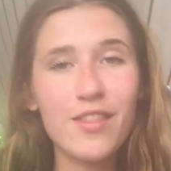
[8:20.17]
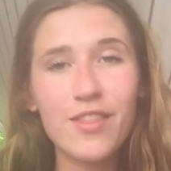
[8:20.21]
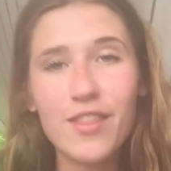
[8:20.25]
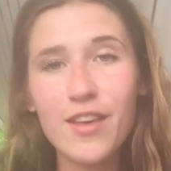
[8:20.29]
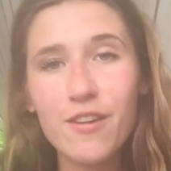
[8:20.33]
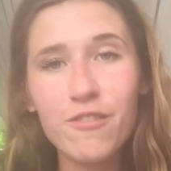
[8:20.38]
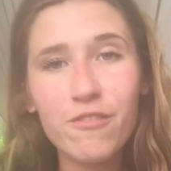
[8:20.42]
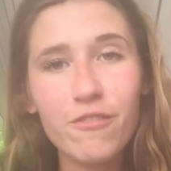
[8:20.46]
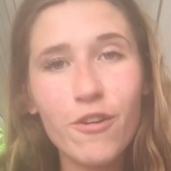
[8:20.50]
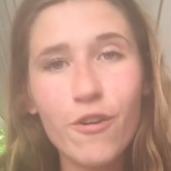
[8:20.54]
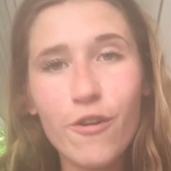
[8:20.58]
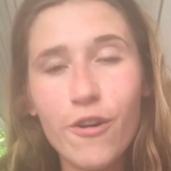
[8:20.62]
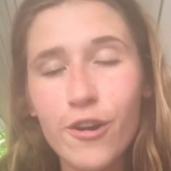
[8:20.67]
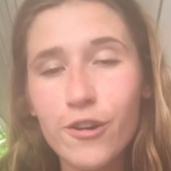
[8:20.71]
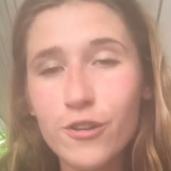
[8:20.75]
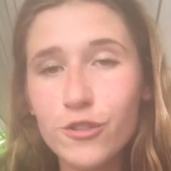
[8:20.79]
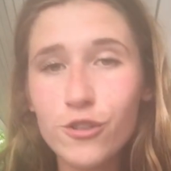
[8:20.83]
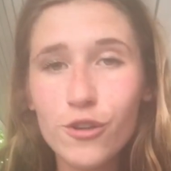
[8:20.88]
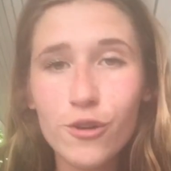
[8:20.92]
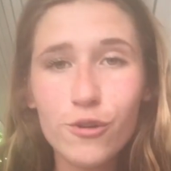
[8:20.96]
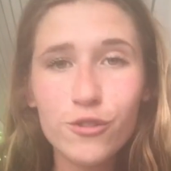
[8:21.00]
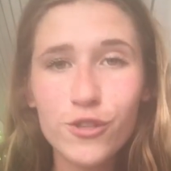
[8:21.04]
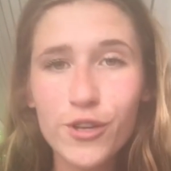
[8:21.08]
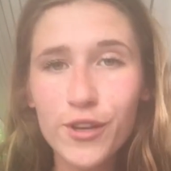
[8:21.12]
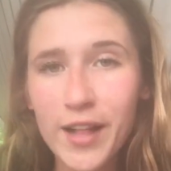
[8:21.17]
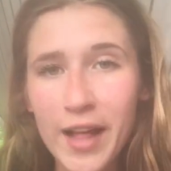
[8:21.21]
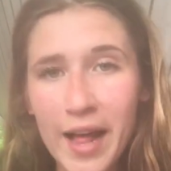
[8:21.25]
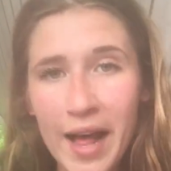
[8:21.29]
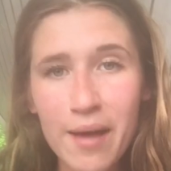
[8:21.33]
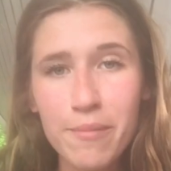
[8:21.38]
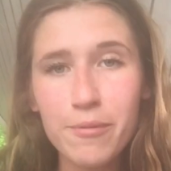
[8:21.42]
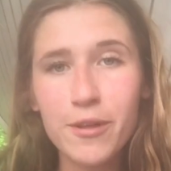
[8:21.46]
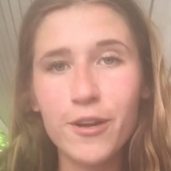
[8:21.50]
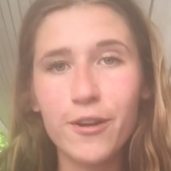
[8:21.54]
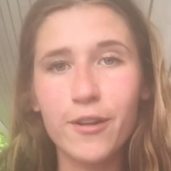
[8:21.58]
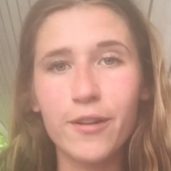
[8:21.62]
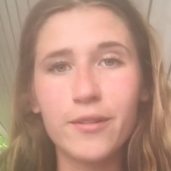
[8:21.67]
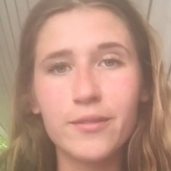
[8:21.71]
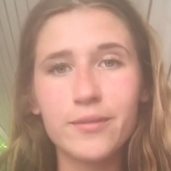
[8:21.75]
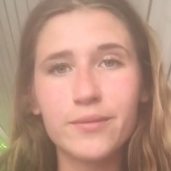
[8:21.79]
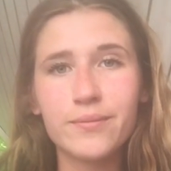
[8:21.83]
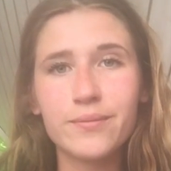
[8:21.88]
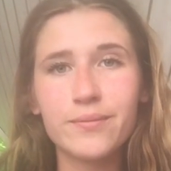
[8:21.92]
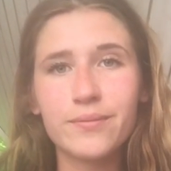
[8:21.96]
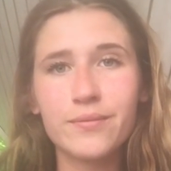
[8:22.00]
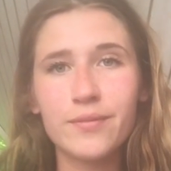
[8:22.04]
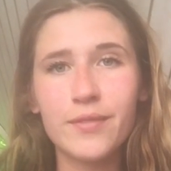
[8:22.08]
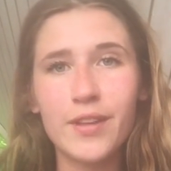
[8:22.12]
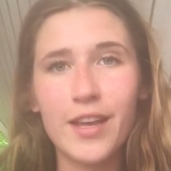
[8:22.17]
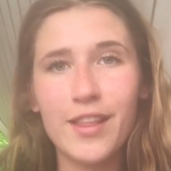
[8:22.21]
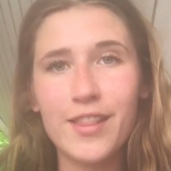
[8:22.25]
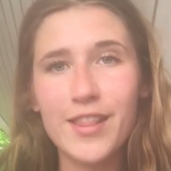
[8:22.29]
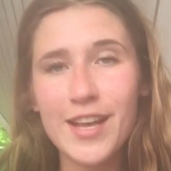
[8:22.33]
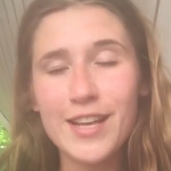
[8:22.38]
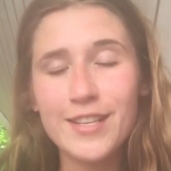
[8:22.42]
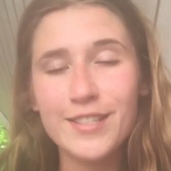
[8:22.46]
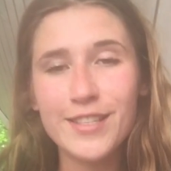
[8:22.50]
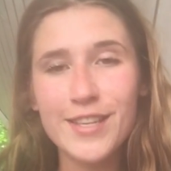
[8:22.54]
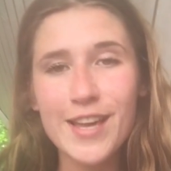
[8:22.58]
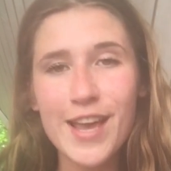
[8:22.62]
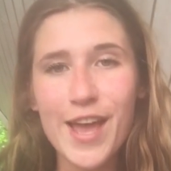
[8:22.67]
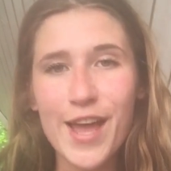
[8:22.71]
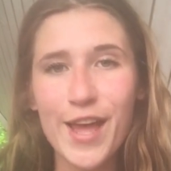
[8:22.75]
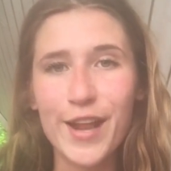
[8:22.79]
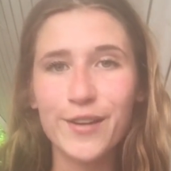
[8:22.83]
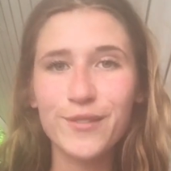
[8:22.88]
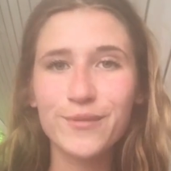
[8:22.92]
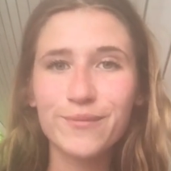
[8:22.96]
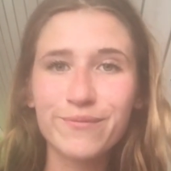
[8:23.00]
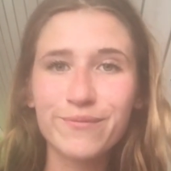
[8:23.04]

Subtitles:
therefore our social capital, and that's it.